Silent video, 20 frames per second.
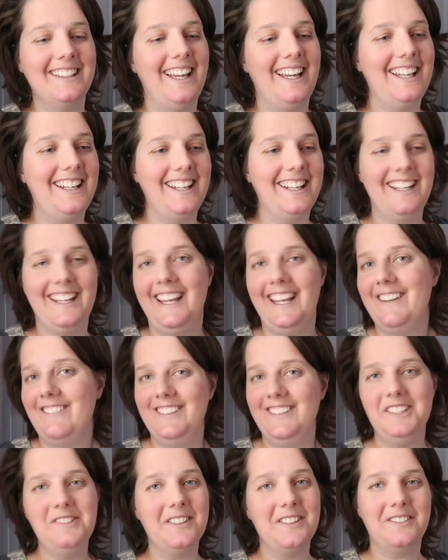and it
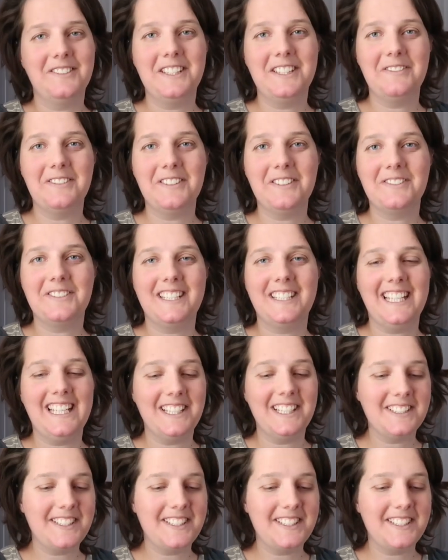was 50-50.